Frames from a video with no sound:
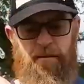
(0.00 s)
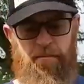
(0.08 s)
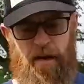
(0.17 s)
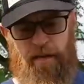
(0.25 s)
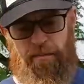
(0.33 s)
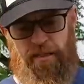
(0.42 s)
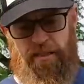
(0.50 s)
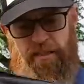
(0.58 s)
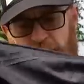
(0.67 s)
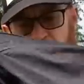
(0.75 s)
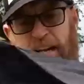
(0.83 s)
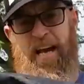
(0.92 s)

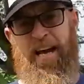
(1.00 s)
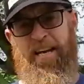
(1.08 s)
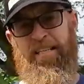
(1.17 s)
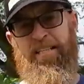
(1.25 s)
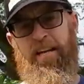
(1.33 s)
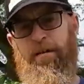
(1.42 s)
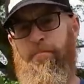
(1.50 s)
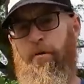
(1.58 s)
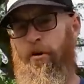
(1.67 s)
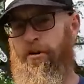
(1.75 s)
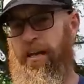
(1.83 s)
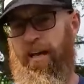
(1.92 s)
Minimus. It has like
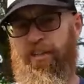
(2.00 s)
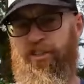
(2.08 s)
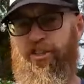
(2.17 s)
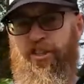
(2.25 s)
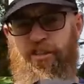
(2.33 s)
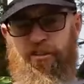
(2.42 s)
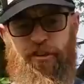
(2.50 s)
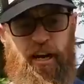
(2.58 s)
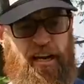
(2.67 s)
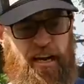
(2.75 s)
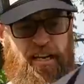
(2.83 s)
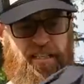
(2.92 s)
Pertex shield, I
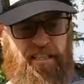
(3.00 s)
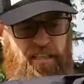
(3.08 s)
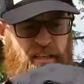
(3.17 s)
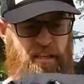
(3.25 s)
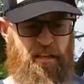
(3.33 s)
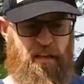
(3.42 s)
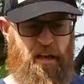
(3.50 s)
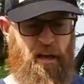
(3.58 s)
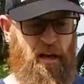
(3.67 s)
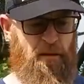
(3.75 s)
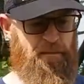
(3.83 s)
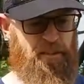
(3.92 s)
guess.
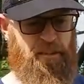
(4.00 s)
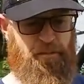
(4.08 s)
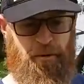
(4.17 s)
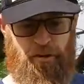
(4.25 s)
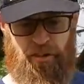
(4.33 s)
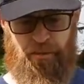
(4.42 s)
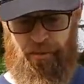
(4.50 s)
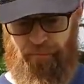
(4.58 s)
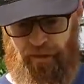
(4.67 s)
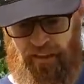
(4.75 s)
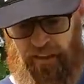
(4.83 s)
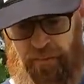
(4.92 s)
It's supposed to be
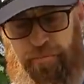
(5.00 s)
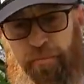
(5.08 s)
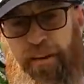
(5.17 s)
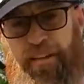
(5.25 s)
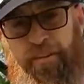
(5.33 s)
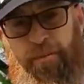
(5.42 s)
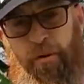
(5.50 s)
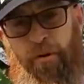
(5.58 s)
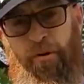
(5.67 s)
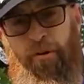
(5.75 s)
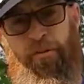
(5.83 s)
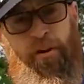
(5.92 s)
really
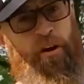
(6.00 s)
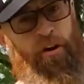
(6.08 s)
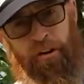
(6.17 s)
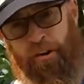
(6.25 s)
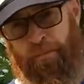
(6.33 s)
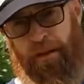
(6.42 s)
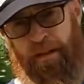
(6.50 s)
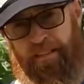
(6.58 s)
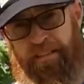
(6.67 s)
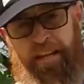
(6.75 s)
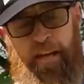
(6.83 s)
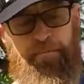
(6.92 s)
breathable. There are no pit
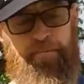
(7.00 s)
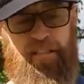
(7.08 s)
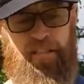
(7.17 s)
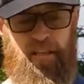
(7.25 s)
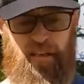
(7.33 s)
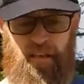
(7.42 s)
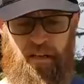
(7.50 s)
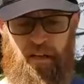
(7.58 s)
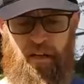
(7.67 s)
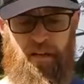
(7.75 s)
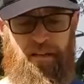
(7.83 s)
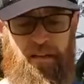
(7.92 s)
zips.
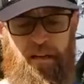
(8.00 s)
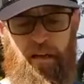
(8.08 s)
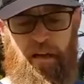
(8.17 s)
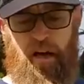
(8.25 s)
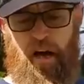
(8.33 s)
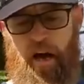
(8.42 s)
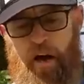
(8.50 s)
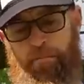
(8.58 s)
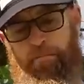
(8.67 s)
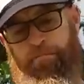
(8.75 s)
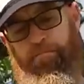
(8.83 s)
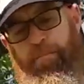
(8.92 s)

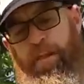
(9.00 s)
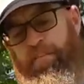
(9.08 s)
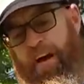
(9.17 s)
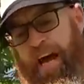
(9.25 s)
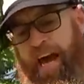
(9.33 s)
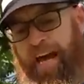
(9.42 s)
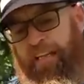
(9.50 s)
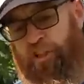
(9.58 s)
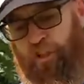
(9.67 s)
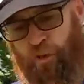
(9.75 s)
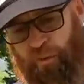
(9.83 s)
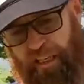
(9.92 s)
If I had to
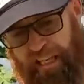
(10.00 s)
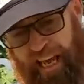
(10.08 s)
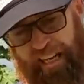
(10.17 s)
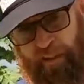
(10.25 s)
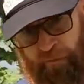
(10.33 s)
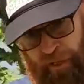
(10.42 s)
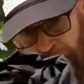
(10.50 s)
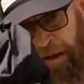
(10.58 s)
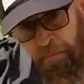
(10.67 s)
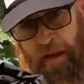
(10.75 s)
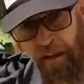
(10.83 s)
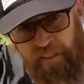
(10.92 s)
do it again, I would
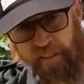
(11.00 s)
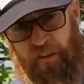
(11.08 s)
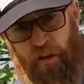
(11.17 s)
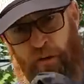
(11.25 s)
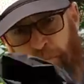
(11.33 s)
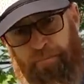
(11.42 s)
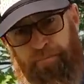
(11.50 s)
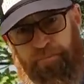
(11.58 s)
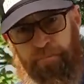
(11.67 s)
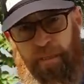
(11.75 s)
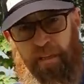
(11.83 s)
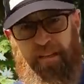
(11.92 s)
not buy this coat
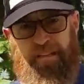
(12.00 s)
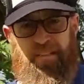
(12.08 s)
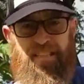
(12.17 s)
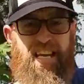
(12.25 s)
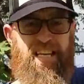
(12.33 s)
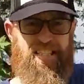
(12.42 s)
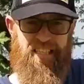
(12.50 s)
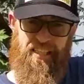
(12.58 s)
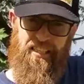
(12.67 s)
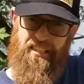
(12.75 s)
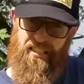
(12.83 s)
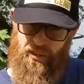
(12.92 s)
because yes, it
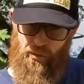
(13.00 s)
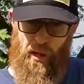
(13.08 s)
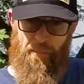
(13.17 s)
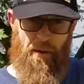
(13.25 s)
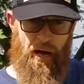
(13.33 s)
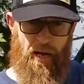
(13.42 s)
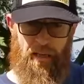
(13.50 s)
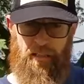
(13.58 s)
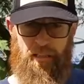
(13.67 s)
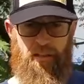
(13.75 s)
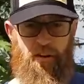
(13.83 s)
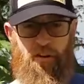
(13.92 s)
is a sweat
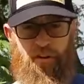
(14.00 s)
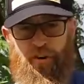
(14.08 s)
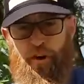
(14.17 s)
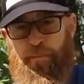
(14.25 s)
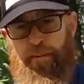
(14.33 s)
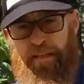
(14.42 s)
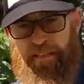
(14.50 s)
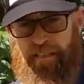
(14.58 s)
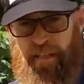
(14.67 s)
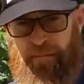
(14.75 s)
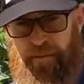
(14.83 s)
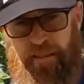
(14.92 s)
box. There are no pit
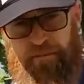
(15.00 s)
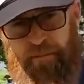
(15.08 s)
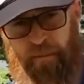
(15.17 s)
zips.